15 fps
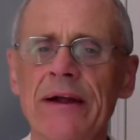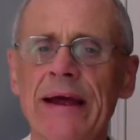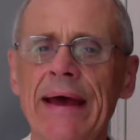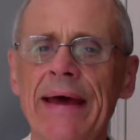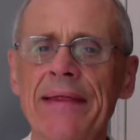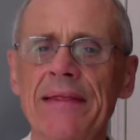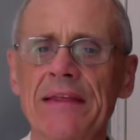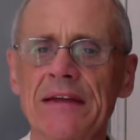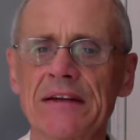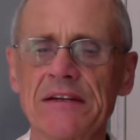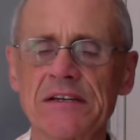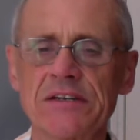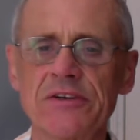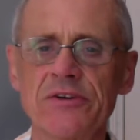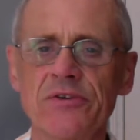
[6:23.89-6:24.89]

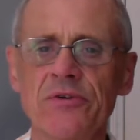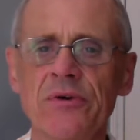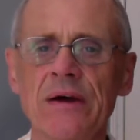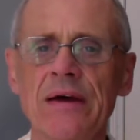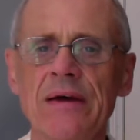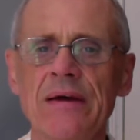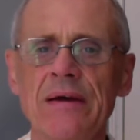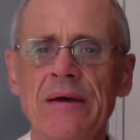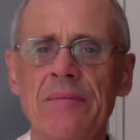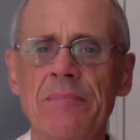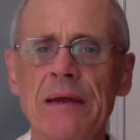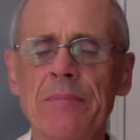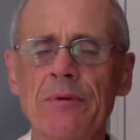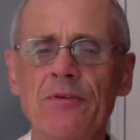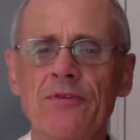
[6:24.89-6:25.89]
athletes to
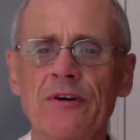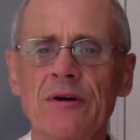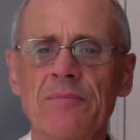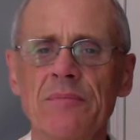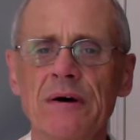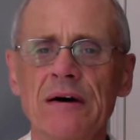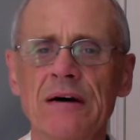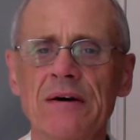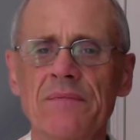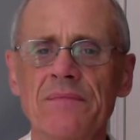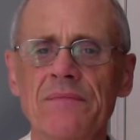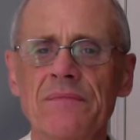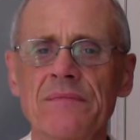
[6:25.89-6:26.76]
people from